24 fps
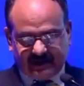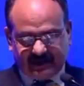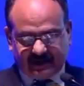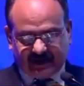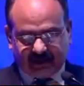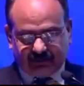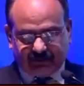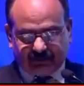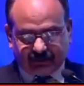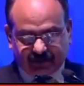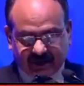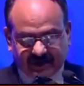
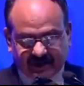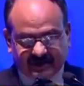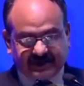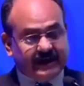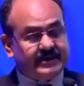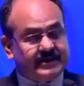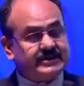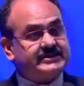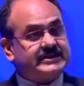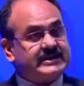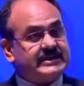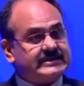Computer
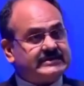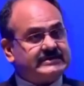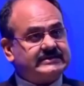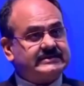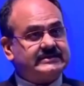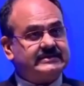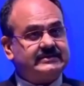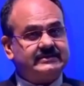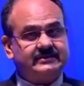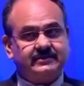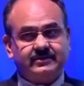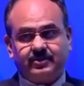
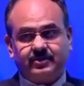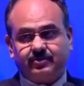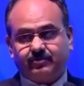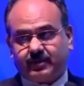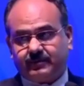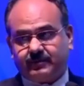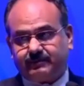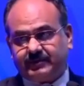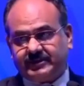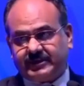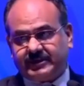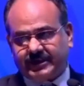scientists who
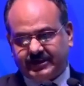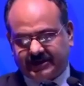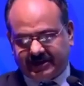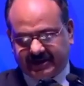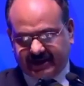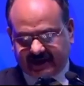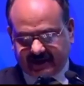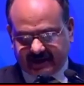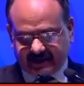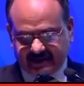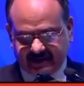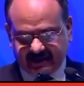are present
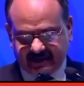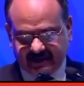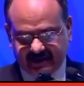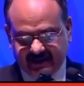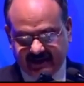here